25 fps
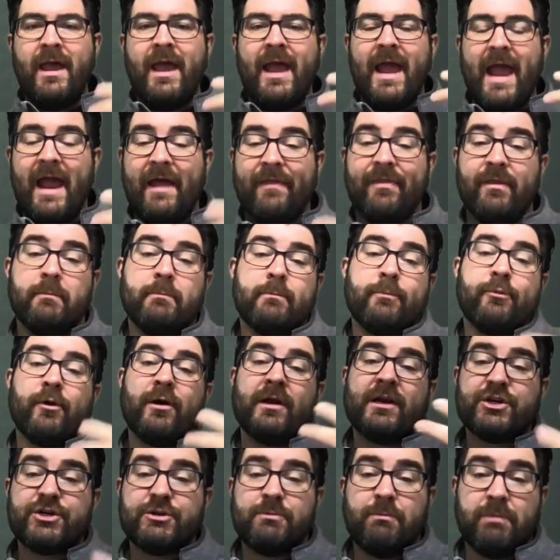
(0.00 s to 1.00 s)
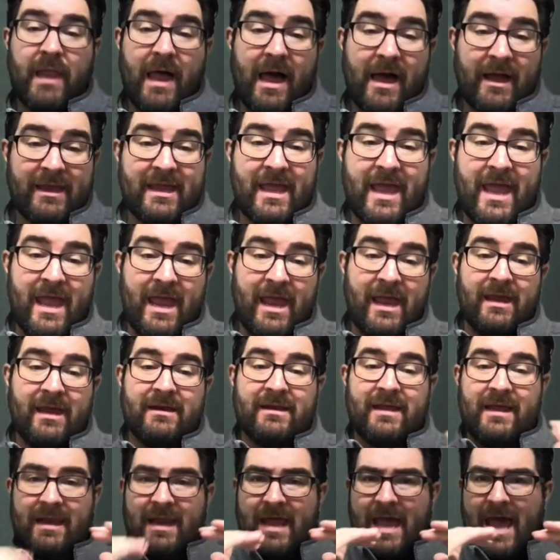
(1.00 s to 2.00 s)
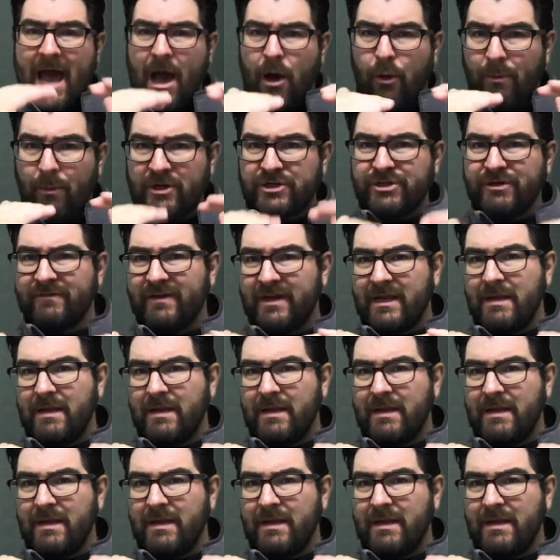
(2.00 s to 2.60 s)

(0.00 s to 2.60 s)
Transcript: and the british blockade and how much of an